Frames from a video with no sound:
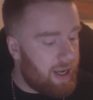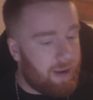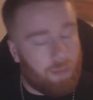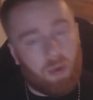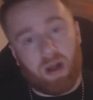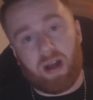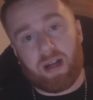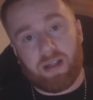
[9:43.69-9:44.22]

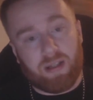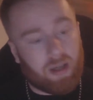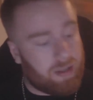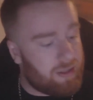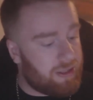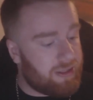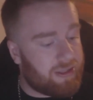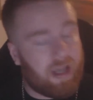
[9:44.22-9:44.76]
and what I can
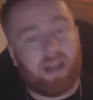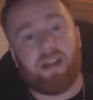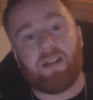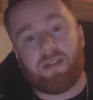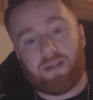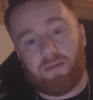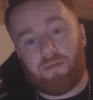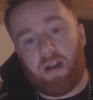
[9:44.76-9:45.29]
honestly say
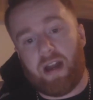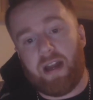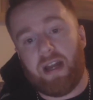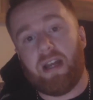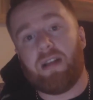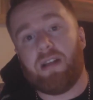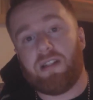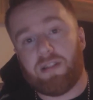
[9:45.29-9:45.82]
is, right here,